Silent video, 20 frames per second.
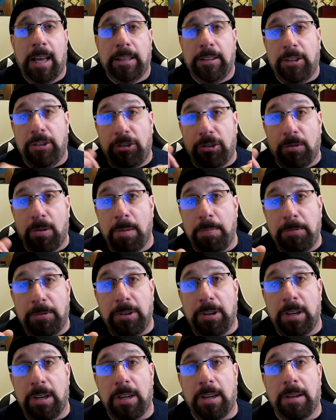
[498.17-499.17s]

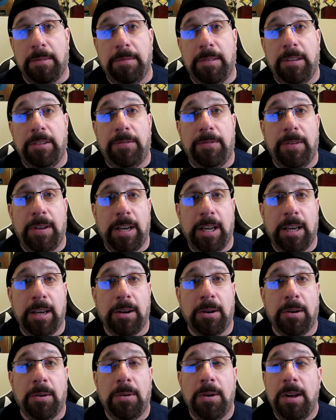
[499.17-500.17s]
description of this
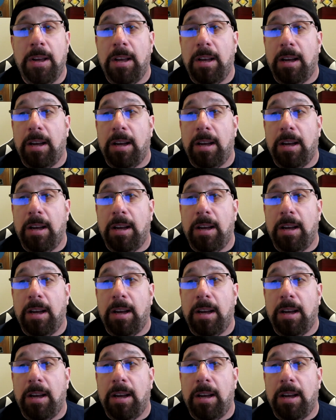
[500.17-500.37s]
video,